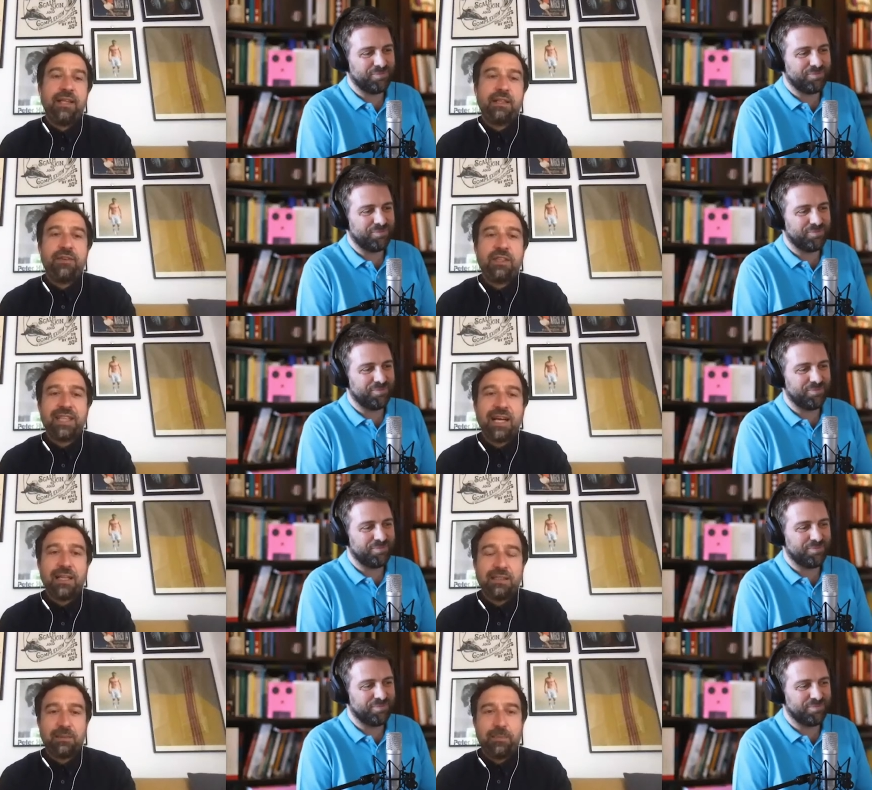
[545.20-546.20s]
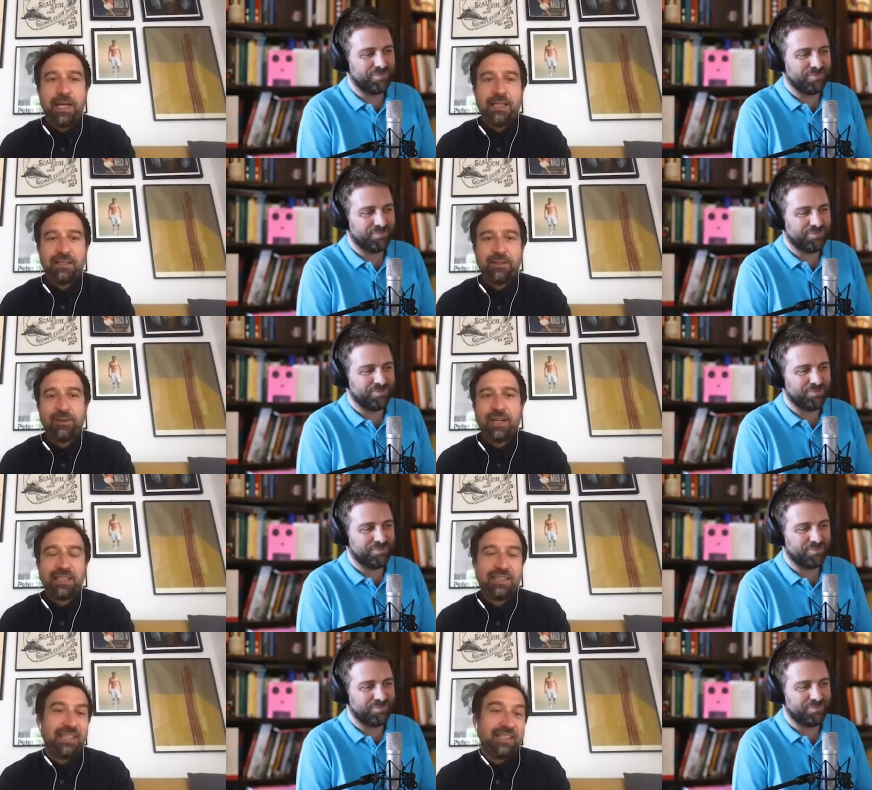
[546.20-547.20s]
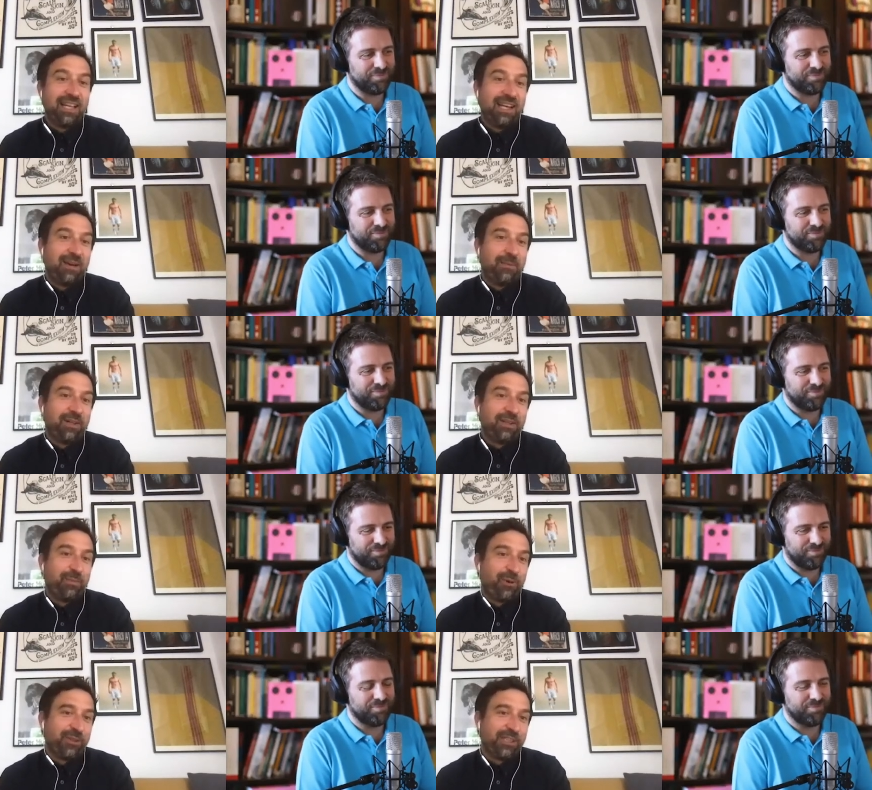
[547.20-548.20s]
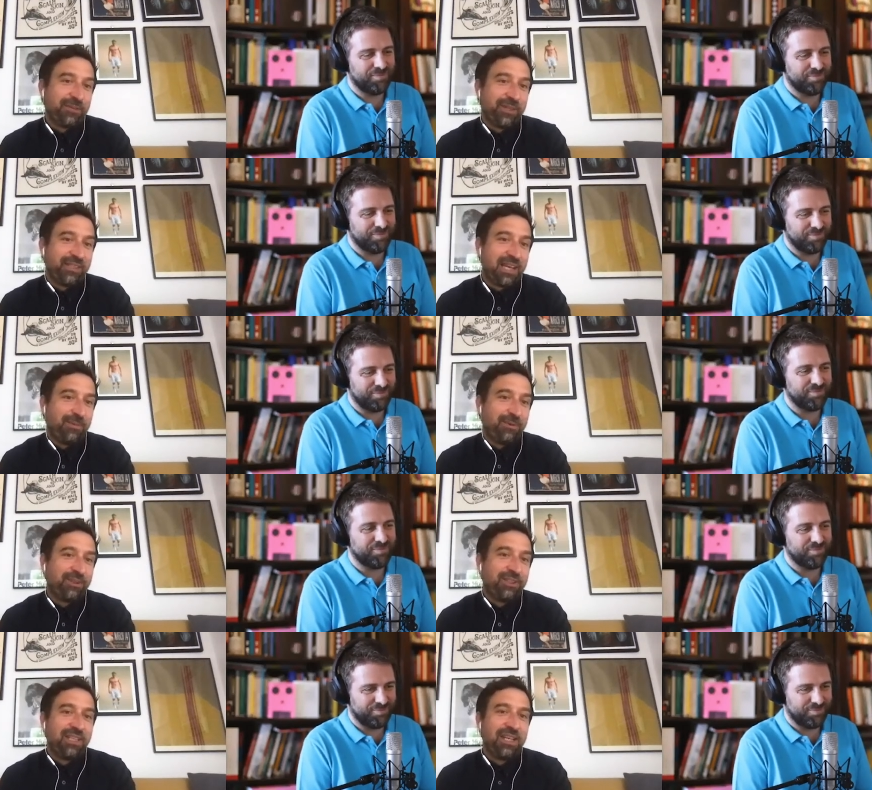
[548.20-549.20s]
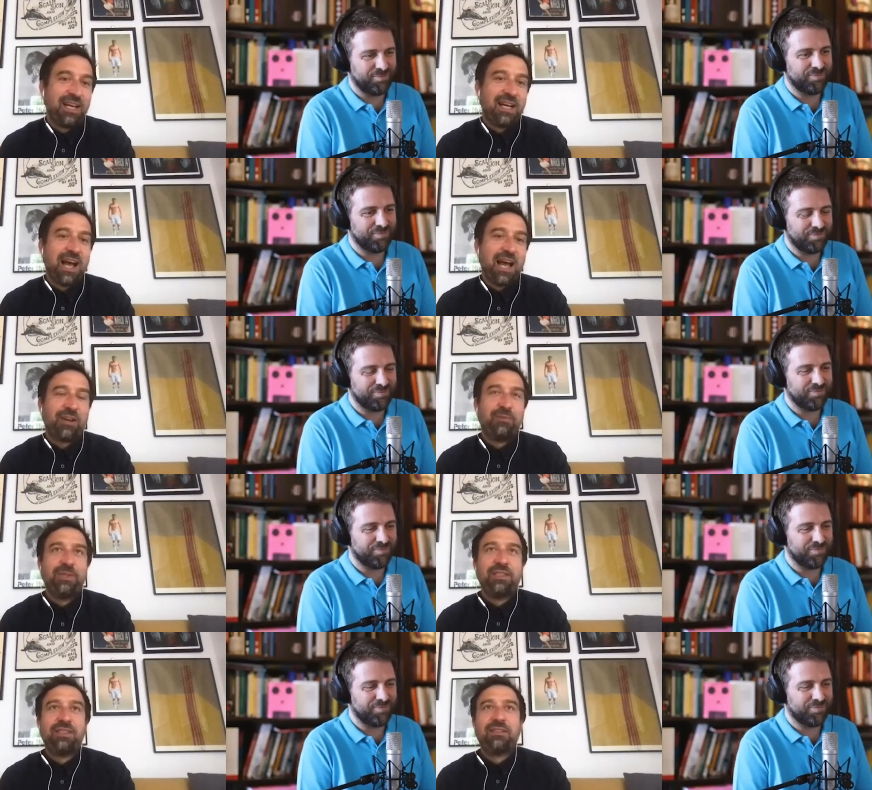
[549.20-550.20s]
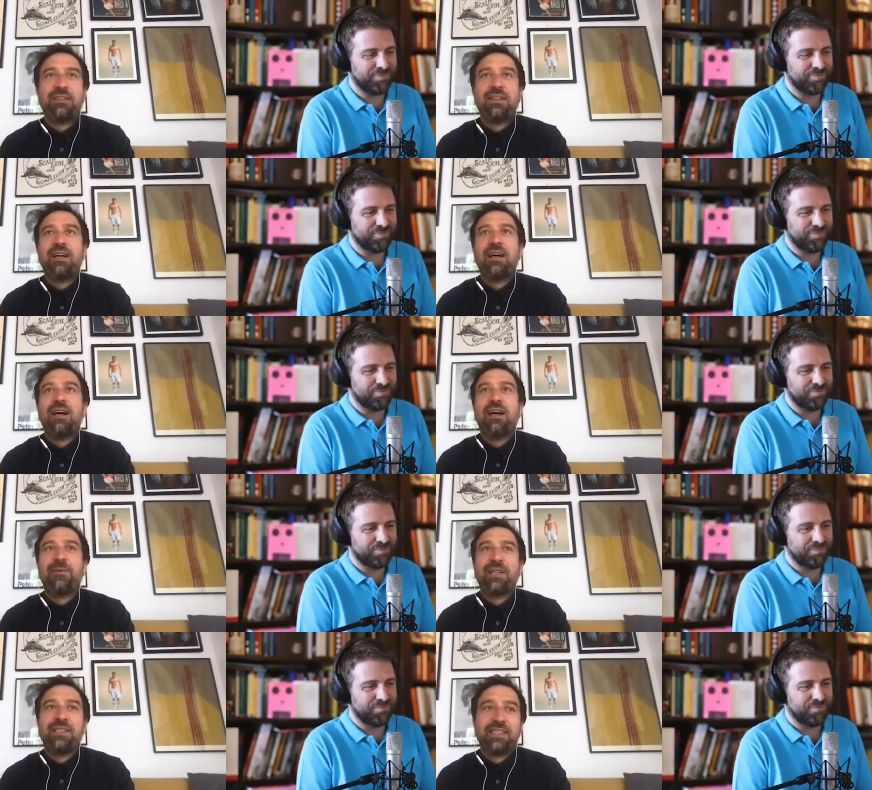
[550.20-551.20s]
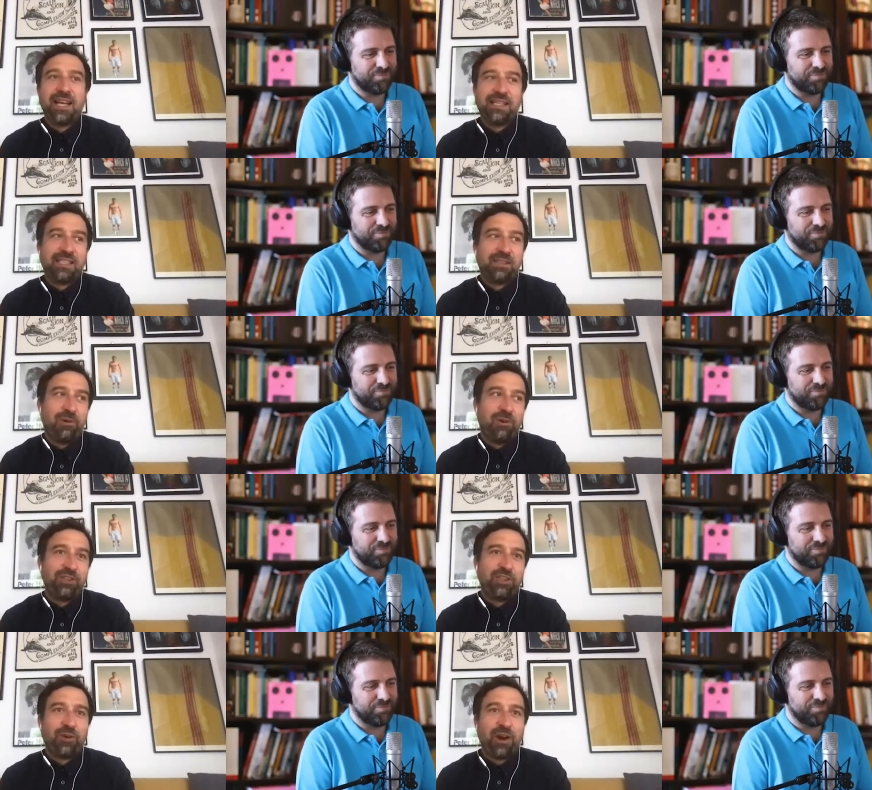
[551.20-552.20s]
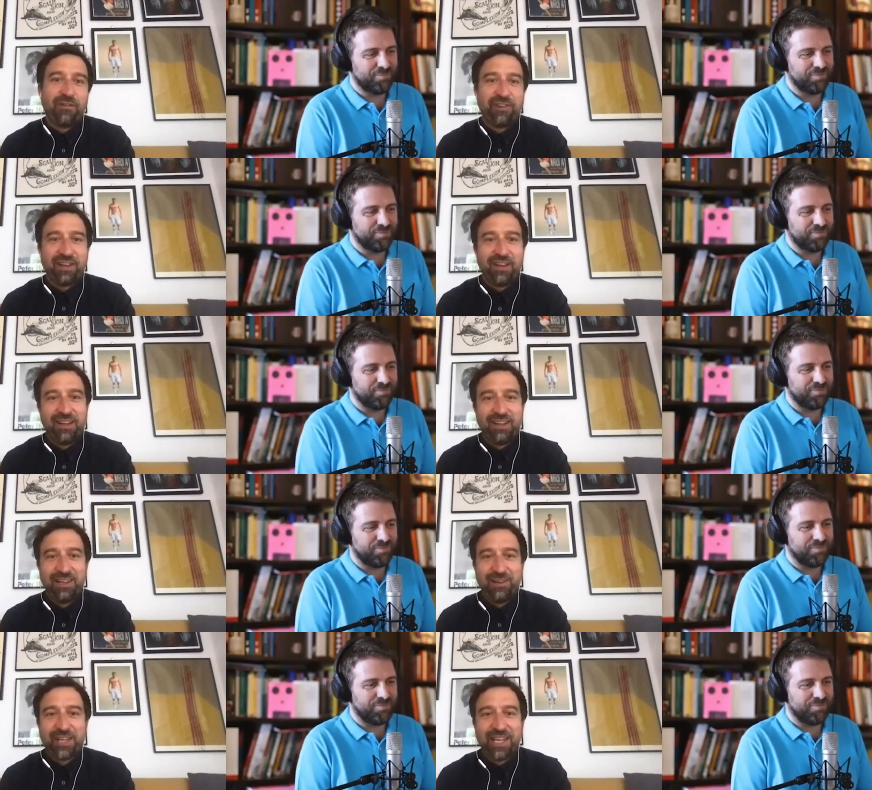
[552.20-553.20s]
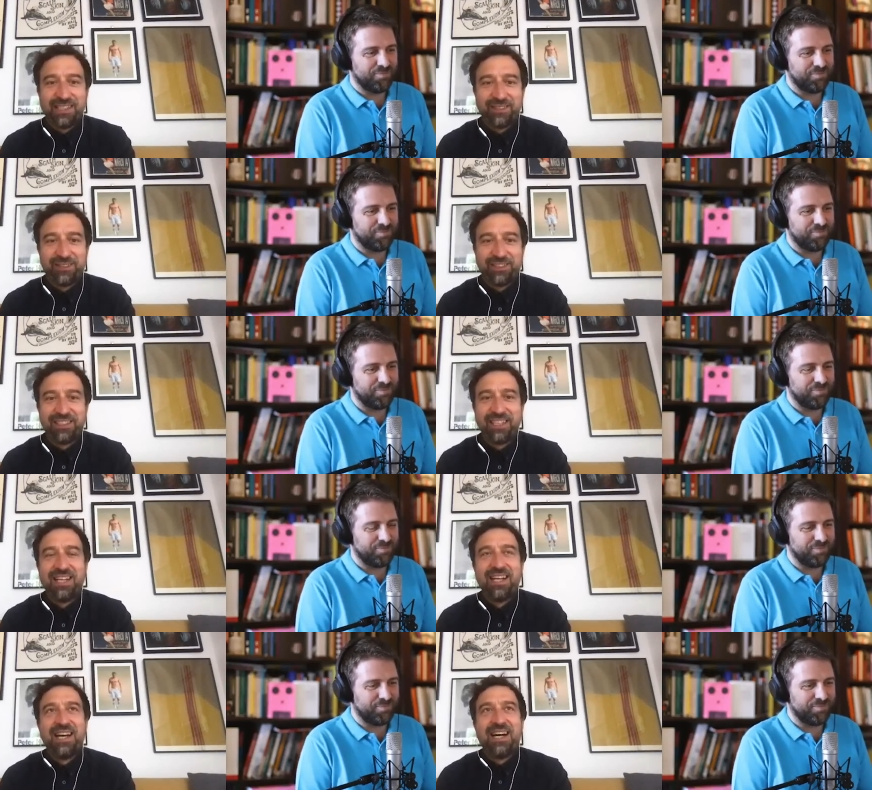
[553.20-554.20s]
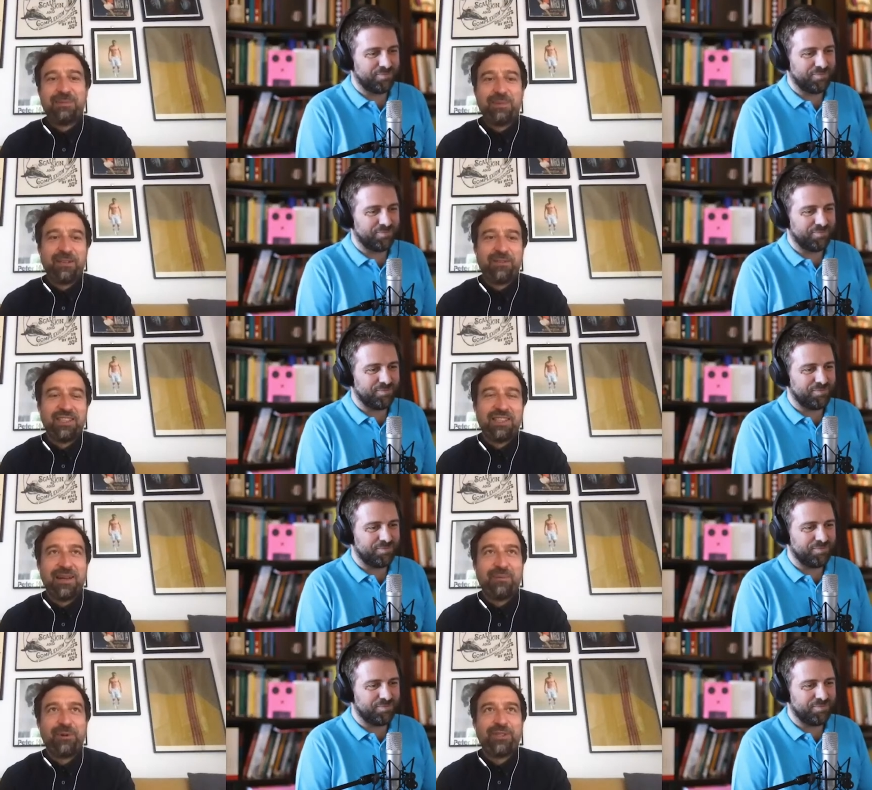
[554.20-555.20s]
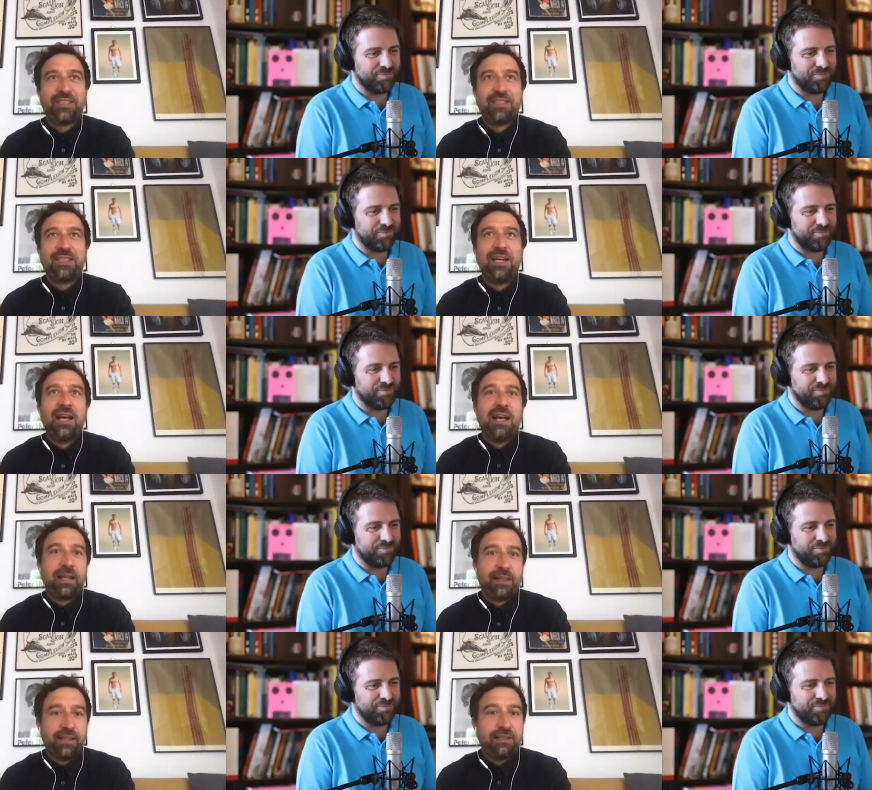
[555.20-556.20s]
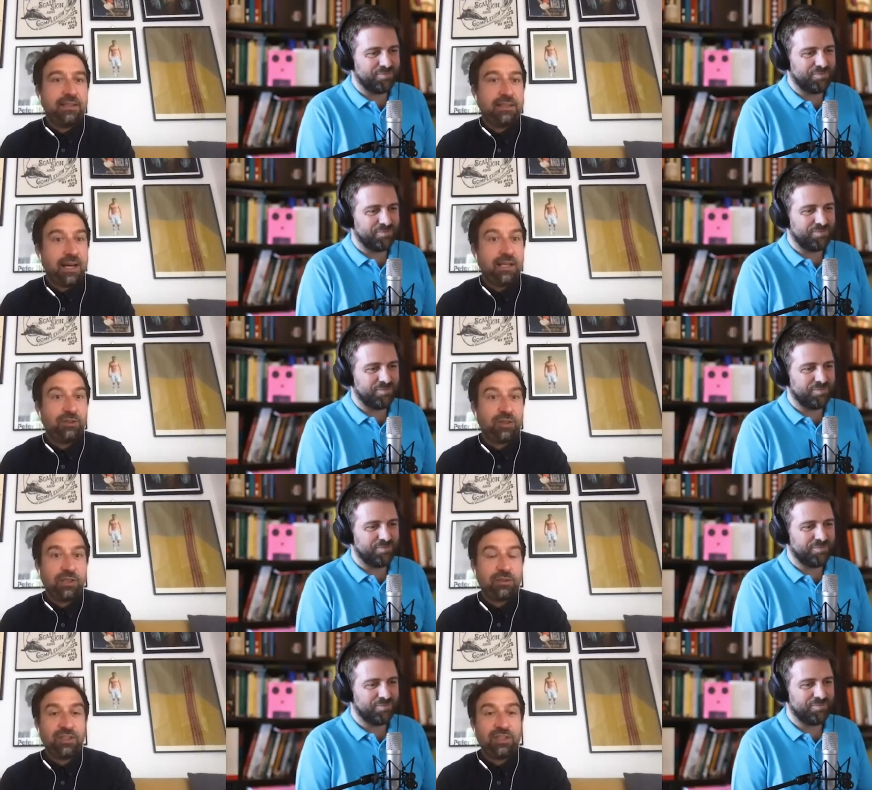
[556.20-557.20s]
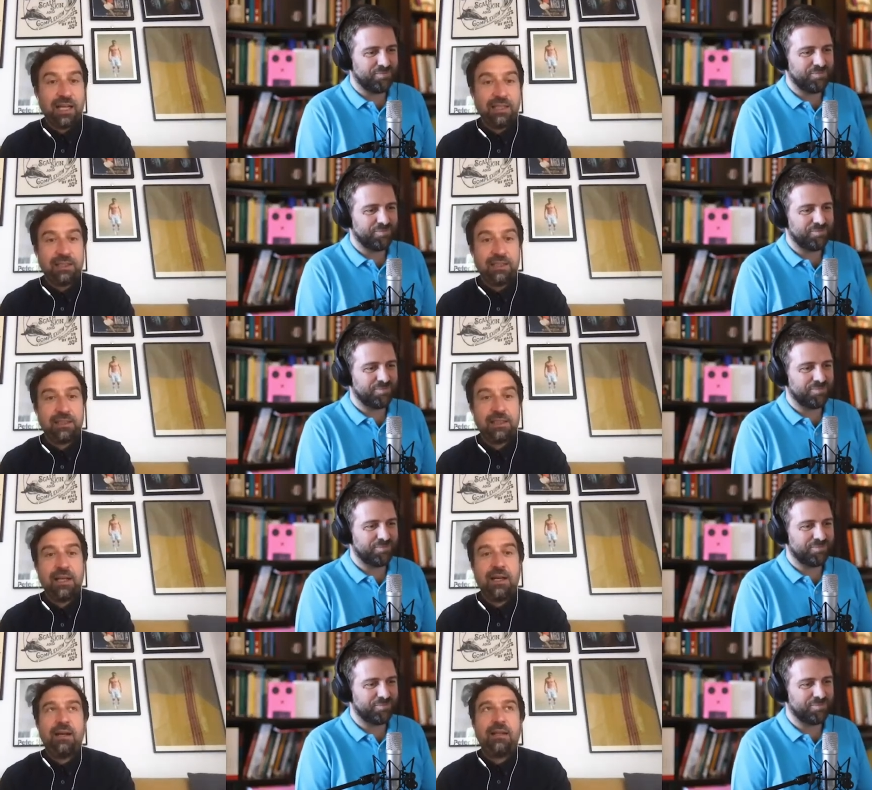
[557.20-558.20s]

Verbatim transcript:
Speaker 1: There are different challenges based on, as I said earlier, about the project with the Cyprus High Commission, where designers explore geographical locations as part of the design process. And I think the design education challenges